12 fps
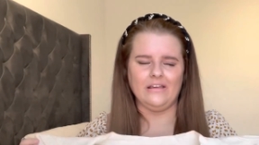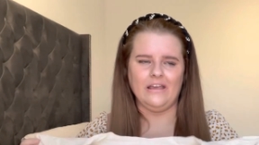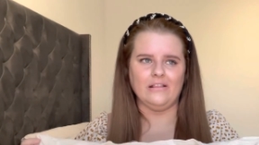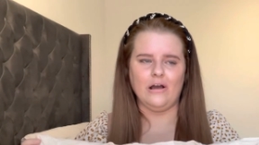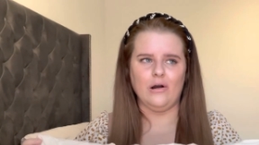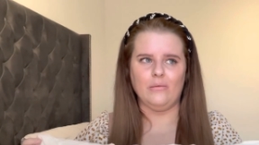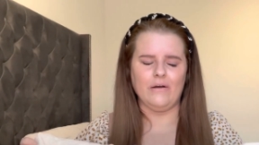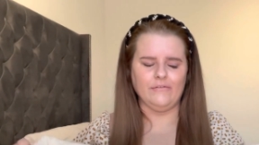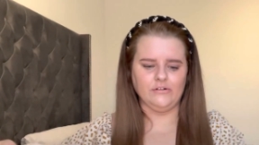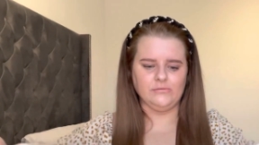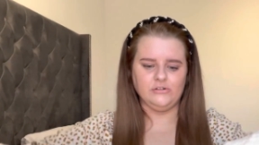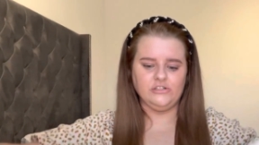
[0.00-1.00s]
in the hot weather
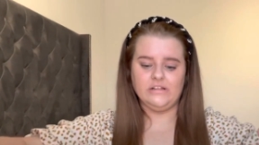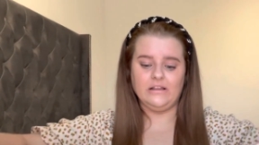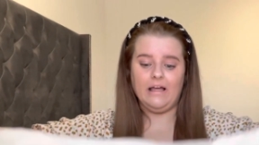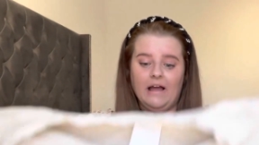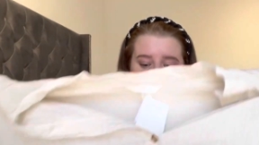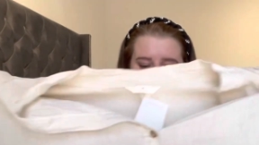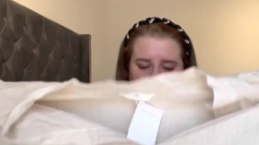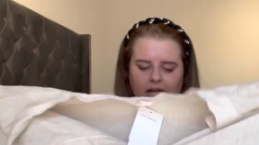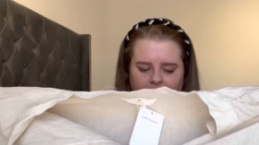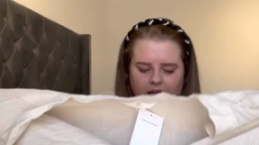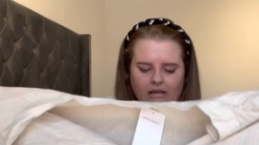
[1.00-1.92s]
as much as i like it